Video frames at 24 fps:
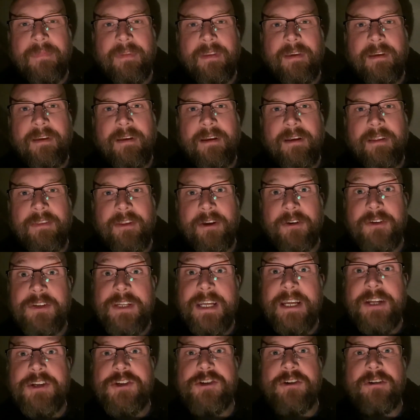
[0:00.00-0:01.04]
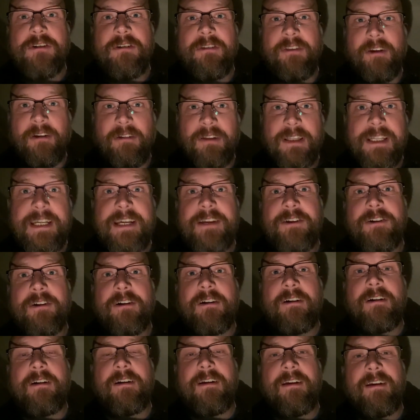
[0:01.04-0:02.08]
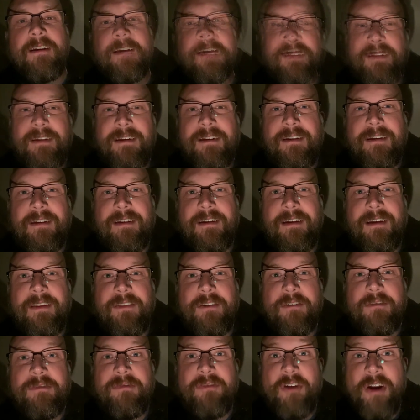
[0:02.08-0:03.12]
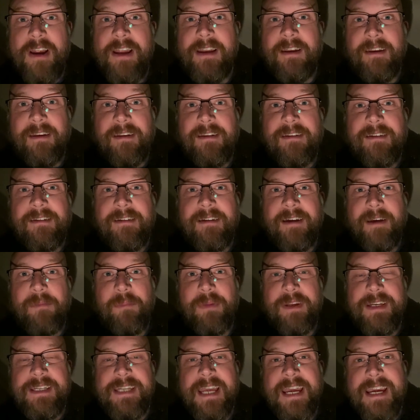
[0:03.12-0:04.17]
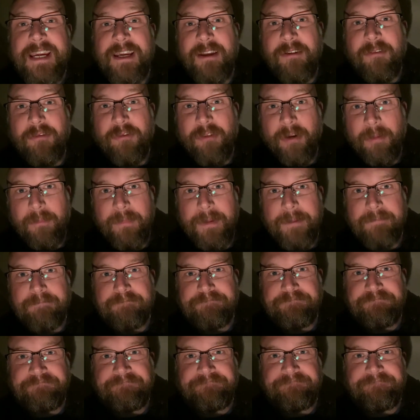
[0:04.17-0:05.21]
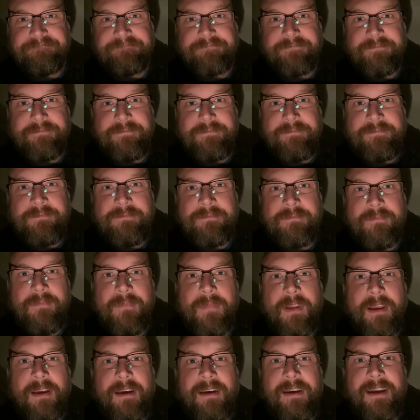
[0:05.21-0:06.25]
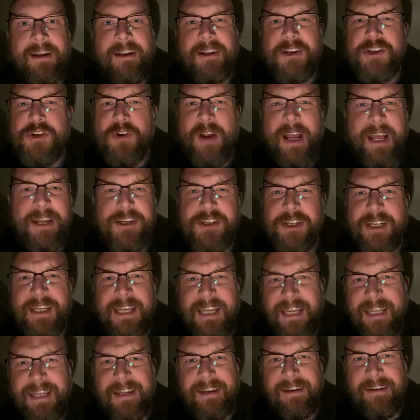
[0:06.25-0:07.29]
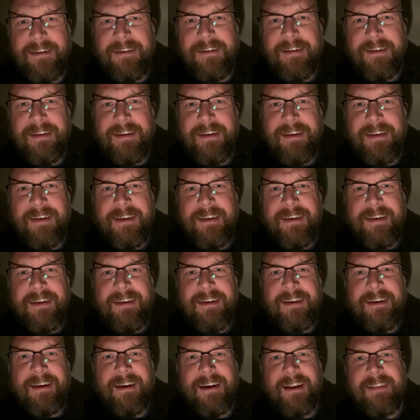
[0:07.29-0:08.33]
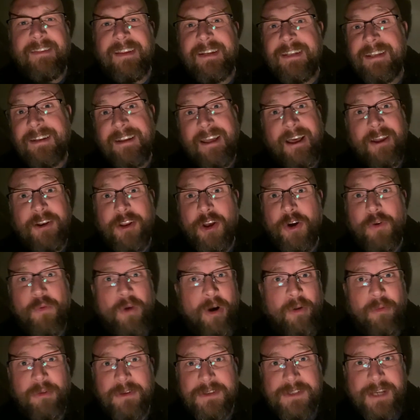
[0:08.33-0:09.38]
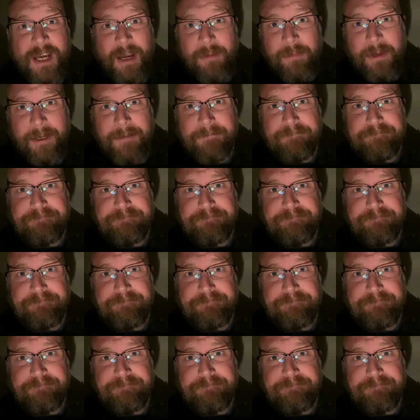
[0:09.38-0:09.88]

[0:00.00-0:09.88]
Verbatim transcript: Uh, their teacher, their leader, uh, their friend had been taken from them uh, in a tragic end. and they did not know what was coming.